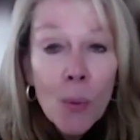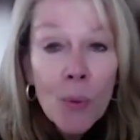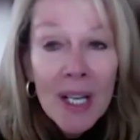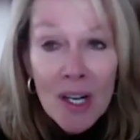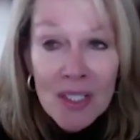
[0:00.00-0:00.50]

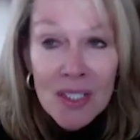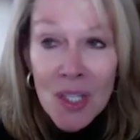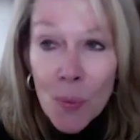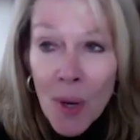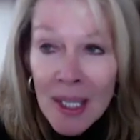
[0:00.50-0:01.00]
We
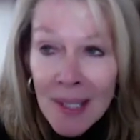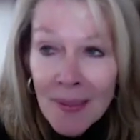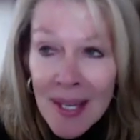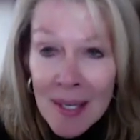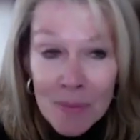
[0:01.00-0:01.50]
also
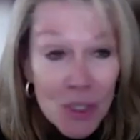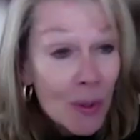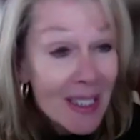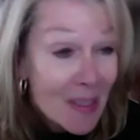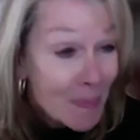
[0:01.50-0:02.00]
wanted them to
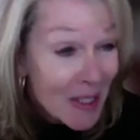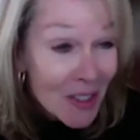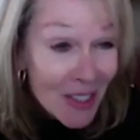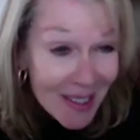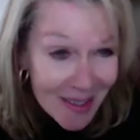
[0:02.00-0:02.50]

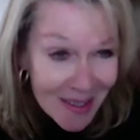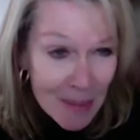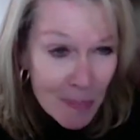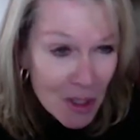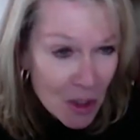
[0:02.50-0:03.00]

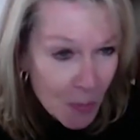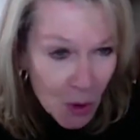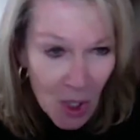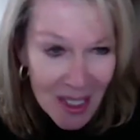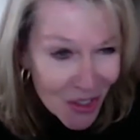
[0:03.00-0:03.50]
experience multiple
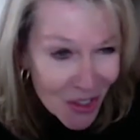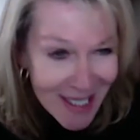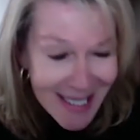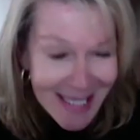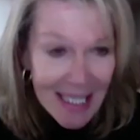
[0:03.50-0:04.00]

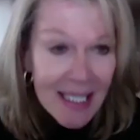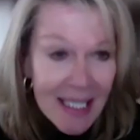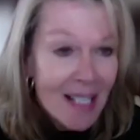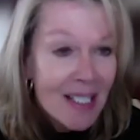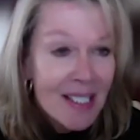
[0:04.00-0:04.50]
countries and
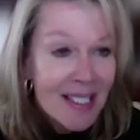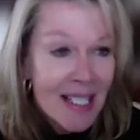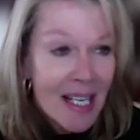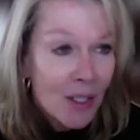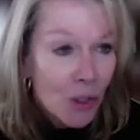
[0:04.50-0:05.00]
not to stay